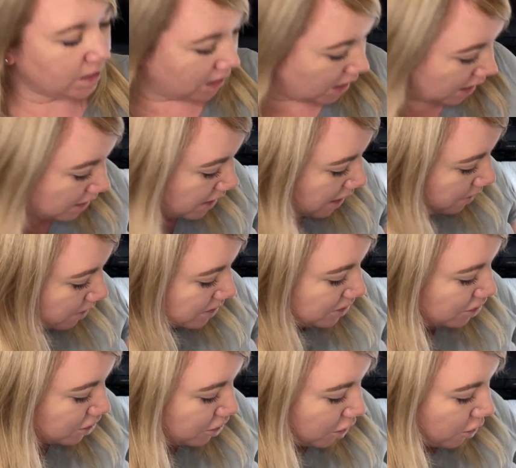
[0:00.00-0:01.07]
and that was
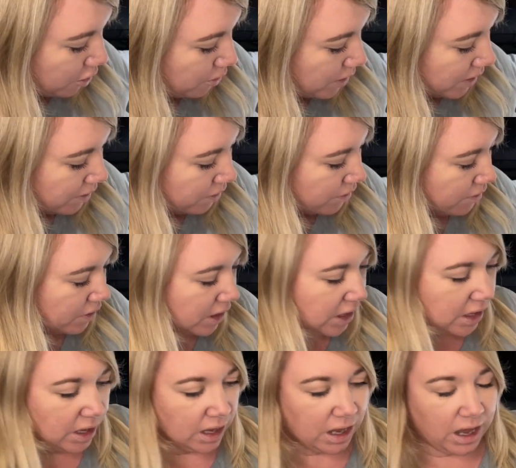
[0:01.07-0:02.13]
to go with
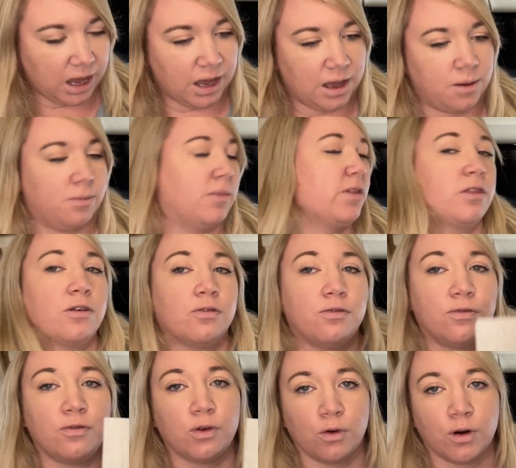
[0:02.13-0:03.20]
the
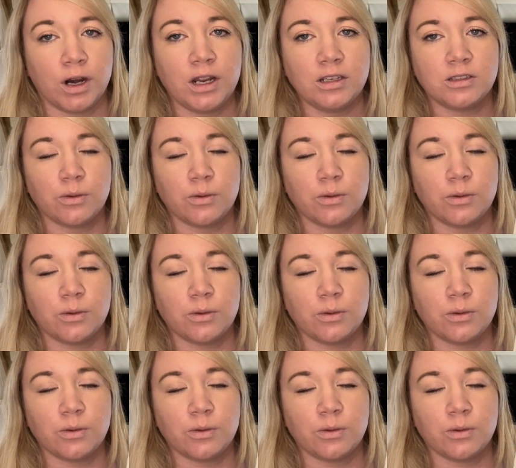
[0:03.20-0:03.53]
flooring.